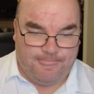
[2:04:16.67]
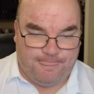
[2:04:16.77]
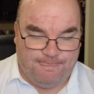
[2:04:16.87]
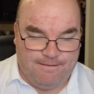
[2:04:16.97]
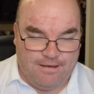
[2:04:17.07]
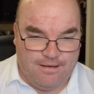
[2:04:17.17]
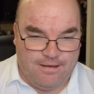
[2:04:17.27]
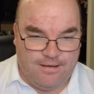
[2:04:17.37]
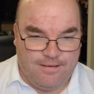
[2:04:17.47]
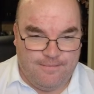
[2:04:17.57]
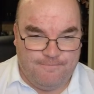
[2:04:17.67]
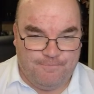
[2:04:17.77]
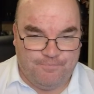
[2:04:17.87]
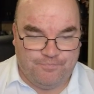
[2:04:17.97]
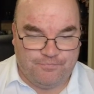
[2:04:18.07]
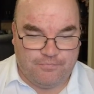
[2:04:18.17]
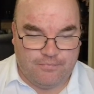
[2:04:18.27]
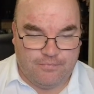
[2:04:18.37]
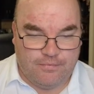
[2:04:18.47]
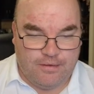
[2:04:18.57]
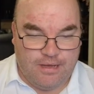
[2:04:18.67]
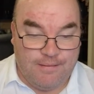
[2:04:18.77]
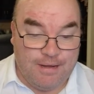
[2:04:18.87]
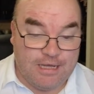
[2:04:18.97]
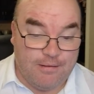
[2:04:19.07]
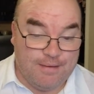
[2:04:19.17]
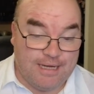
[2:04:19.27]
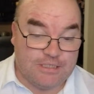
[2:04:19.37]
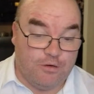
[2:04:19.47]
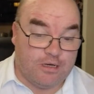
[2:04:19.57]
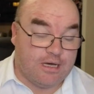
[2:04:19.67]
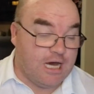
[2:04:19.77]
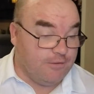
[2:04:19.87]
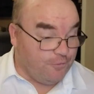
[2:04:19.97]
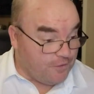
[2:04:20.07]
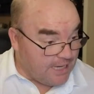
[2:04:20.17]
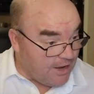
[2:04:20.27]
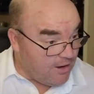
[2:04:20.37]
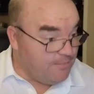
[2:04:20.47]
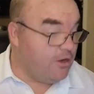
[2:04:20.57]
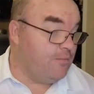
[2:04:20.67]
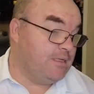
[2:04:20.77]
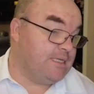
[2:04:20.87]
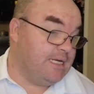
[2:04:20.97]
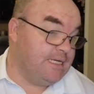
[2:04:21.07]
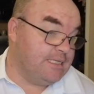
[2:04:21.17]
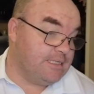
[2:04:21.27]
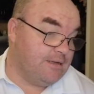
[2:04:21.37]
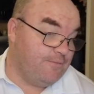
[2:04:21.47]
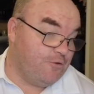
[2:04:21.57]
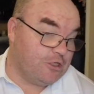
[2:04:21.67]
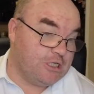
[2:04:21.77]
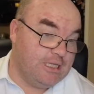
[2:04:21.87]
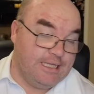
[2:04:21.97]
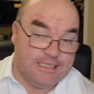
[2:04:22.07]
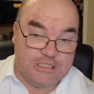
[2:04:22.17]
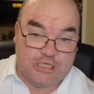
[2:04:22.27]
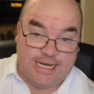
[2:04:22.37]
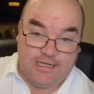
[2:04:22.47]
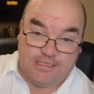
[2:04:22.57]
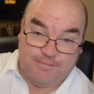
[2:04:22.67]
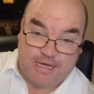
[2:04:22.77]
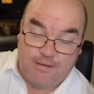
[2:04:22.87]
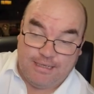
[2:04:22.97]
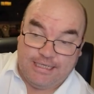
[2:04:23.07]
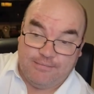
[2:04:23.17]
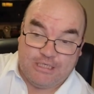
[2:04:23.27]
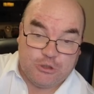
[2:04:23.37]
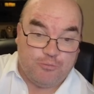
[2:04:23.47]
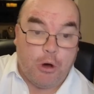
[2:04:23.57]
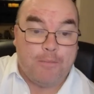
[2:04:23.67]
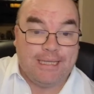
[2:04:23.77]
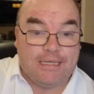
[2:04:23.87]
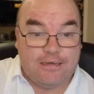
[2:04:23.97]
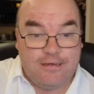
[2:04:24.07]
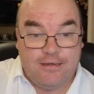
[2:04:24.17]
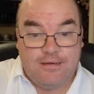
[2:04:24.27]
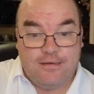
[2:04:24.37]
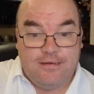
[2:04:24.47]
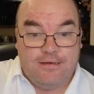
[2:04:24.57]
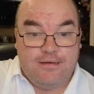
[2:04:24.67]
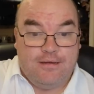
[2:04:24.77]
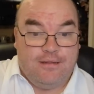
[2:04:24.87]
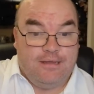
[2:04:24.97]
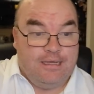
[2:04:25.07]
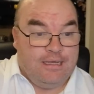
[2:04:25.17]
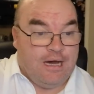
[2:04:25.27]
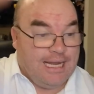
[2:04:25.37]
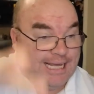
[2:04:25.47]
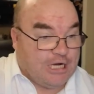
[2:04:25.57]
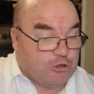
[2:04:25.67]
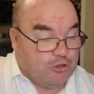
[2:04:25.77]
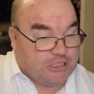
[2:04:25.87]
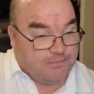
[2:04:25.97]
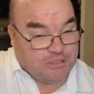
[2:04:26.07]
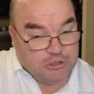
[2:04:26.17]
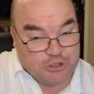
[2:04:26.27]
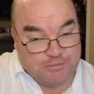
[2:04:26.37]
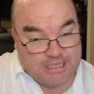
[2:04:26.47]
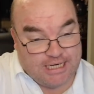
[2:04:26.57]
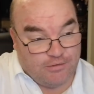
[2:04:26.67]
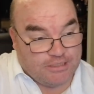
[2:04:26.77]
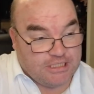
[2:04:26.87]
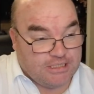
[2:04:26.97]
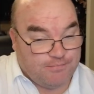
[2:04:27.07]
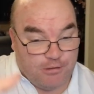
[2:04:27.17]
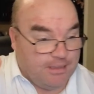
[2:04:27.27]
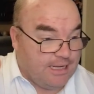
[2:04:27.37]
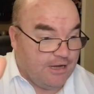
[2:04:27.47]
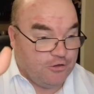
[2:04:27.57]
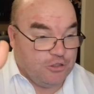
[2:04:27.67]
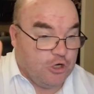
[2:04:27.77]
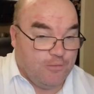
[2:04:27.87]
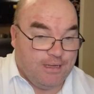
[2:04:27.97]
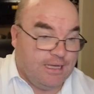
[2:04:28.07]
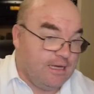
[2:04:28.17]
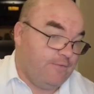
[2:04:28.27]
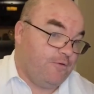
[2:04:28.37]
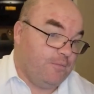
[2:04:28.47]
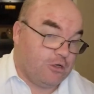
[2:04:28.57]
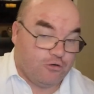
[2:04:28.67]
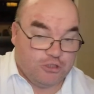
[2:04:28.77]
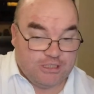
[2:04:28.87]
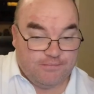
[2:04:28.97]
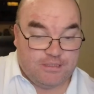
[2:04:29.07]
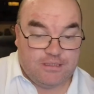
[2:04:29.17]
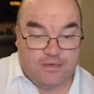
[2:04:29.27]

Am I coming back to work at Carnival? For now, I'm not, Mercedes. Unfortunately, this channel has become a little bit too popular. The I Like Cruise Ships YouTube channel, which is probably how you know me, and from the cruise ships,